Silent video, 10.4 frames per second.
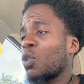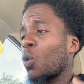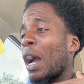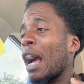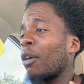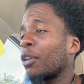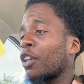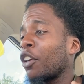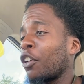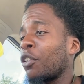were
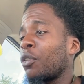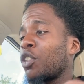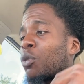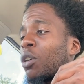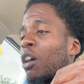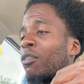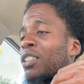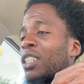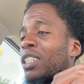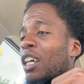hounding her to recover
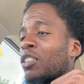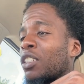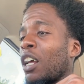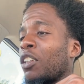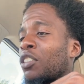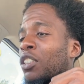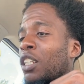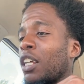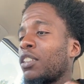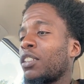$10,000 in
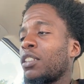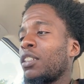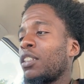debts.